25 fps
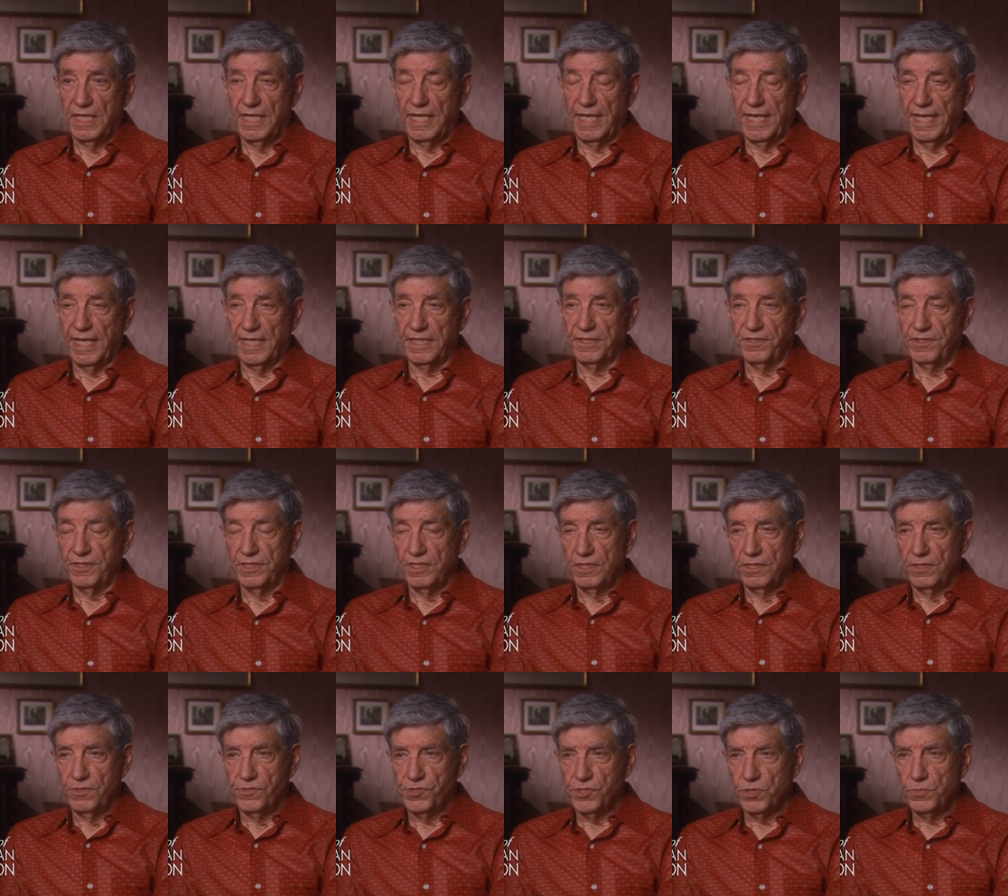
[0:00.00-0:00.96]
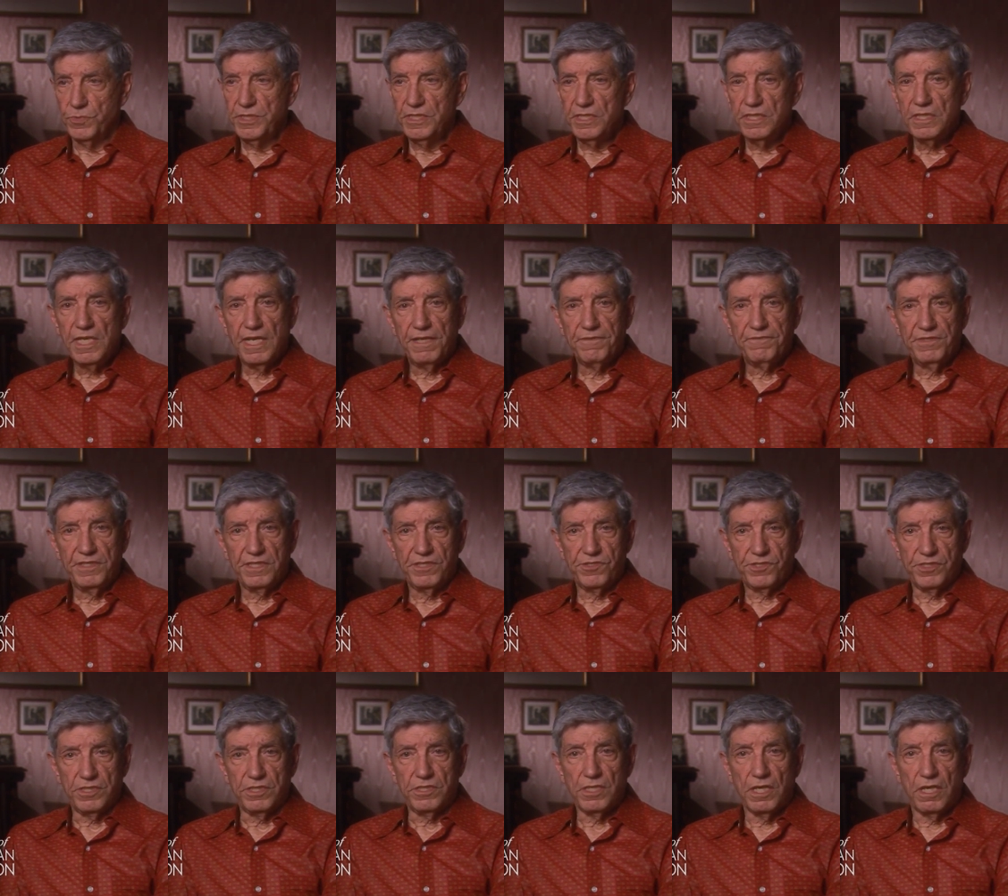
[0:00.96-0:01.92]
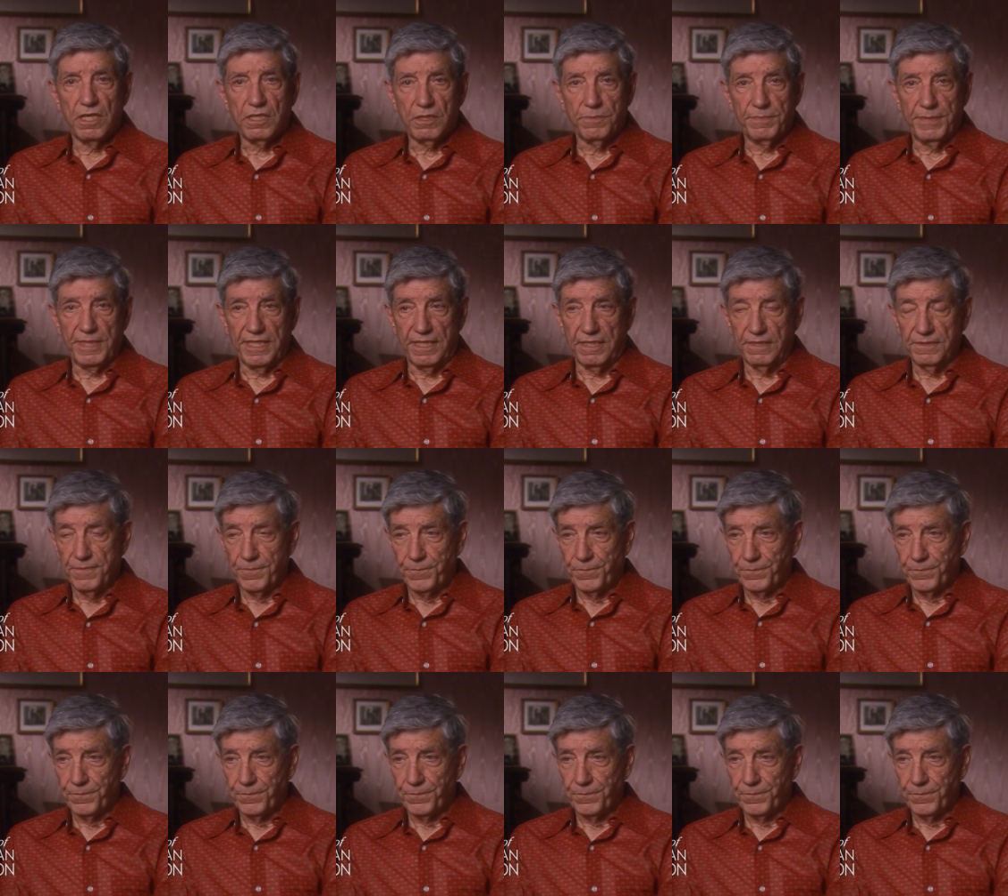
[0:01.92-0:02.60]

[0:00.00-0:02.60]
And so we did have things to talk about.